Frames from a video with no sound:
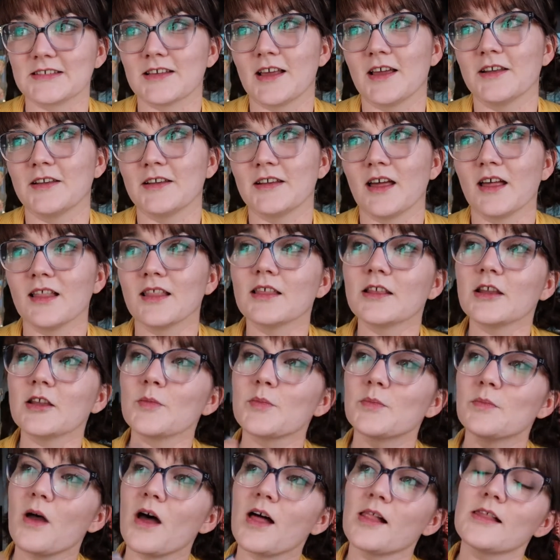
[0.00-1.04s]
and a
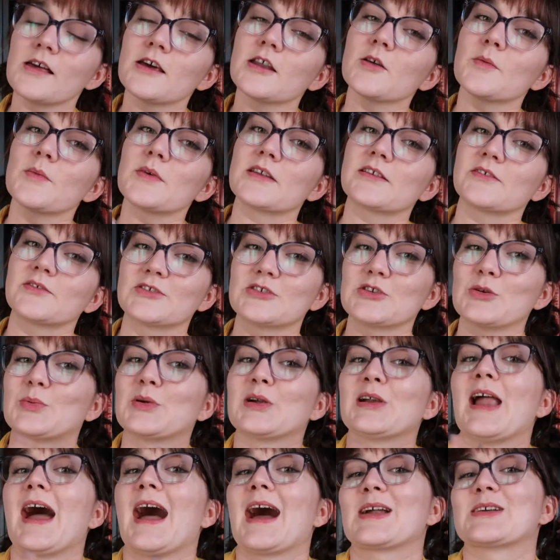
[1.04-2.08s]
little bit of
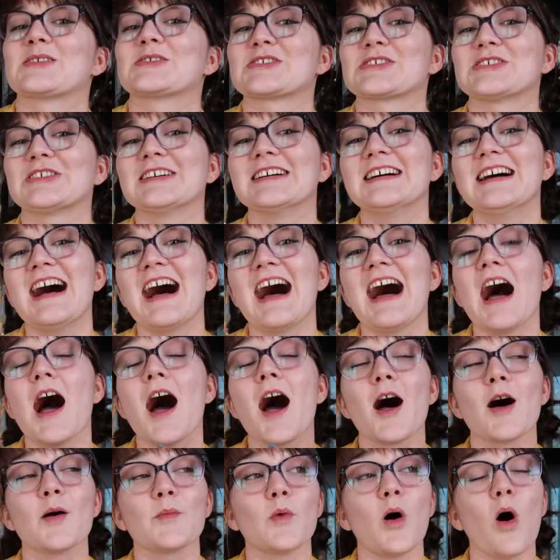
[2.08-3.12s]
supernatural
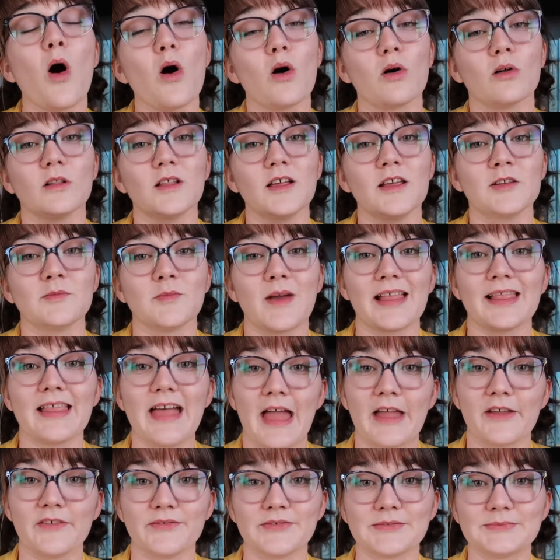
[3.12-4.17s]
hole in my
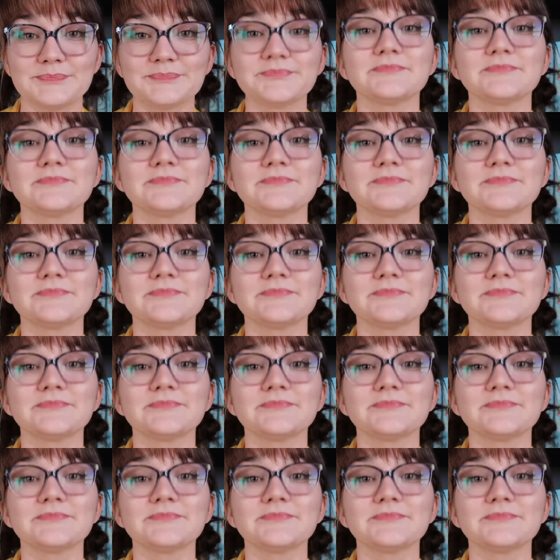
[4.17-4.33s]
life.